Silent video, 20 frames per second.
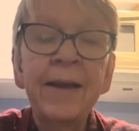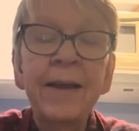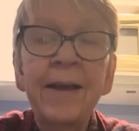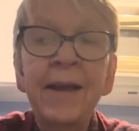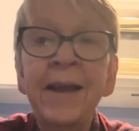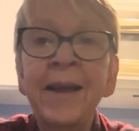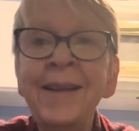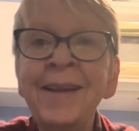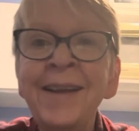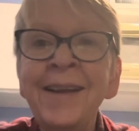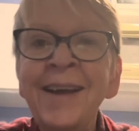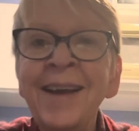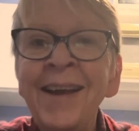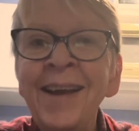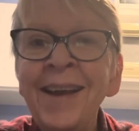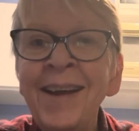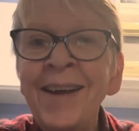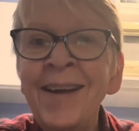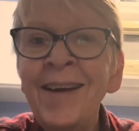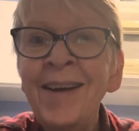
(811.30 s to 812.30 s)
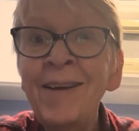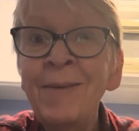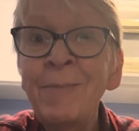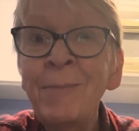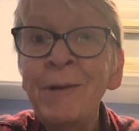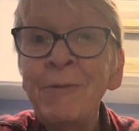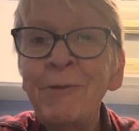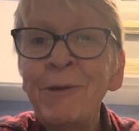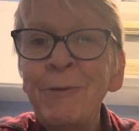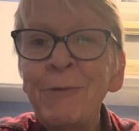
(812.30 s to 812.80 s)
And now,
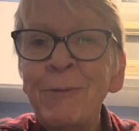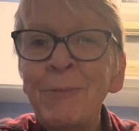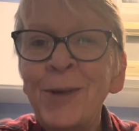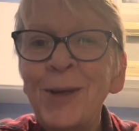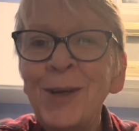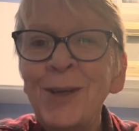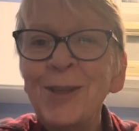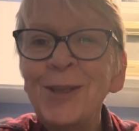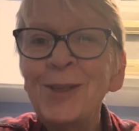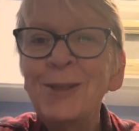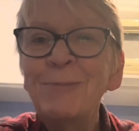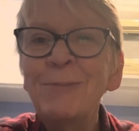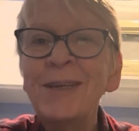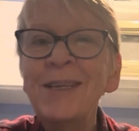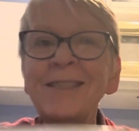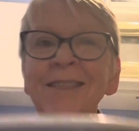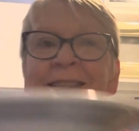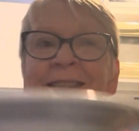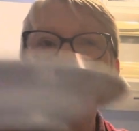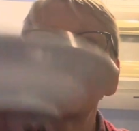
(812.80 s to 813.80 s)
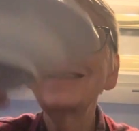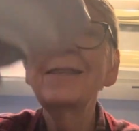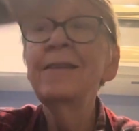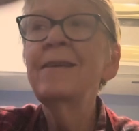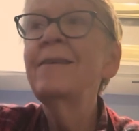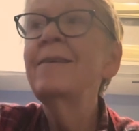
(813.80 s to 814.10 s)
my favorite part, the spices.